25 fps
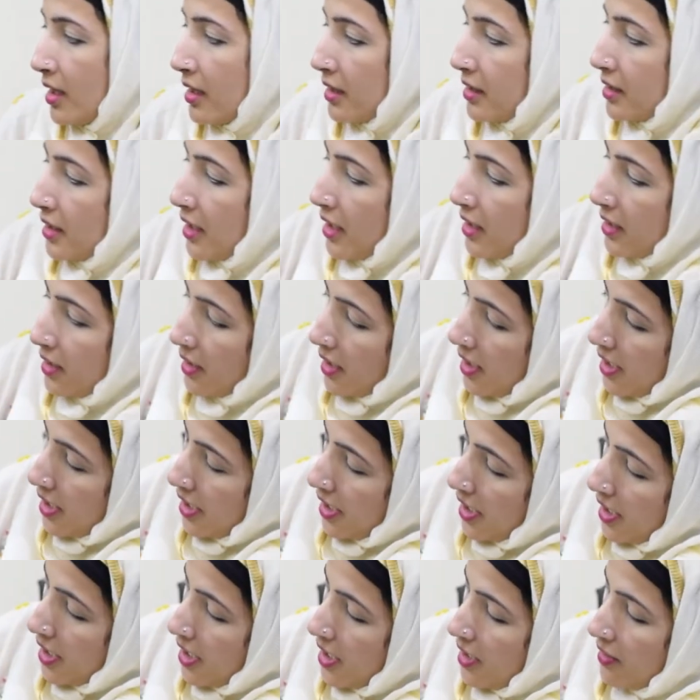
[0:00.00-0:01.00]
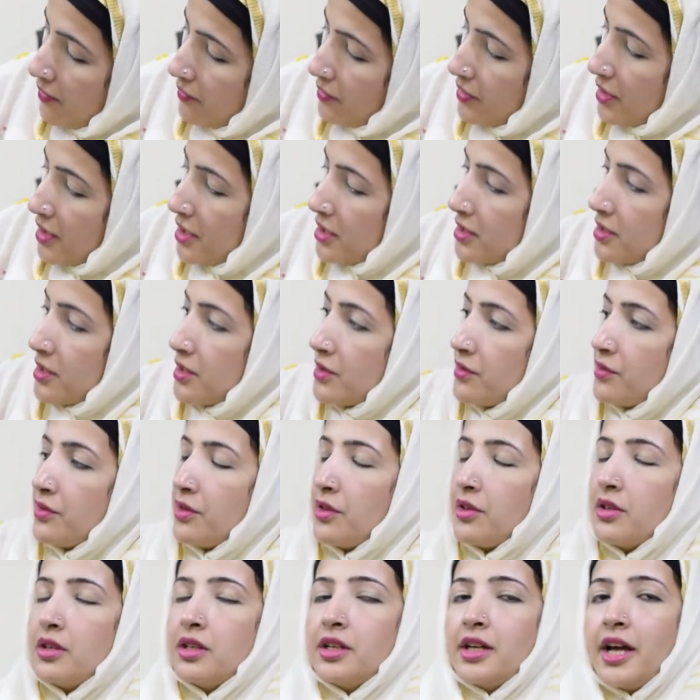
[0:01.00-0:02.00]
Then I have this
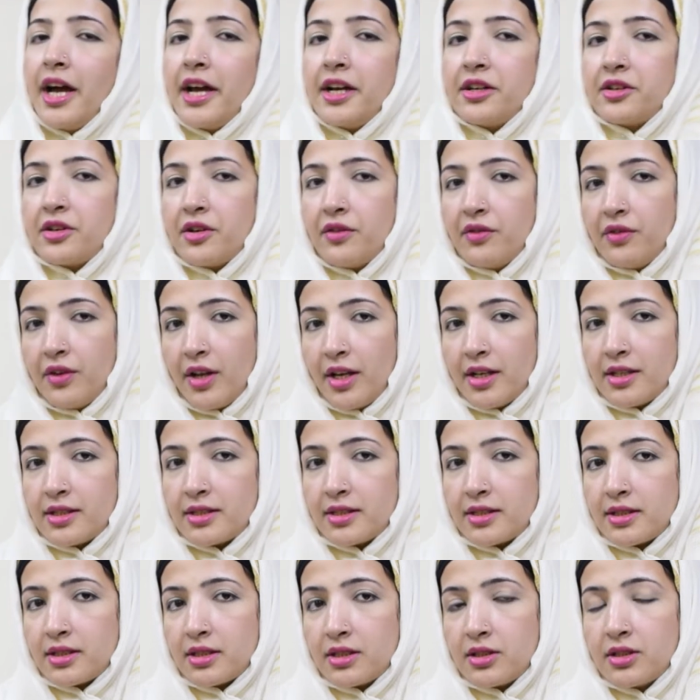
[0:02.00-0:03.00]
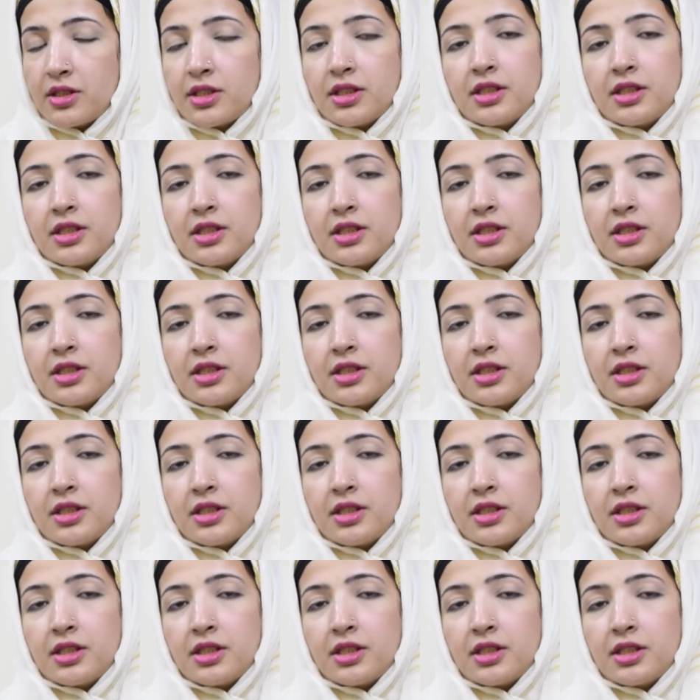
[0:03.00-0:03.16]
for light reflex.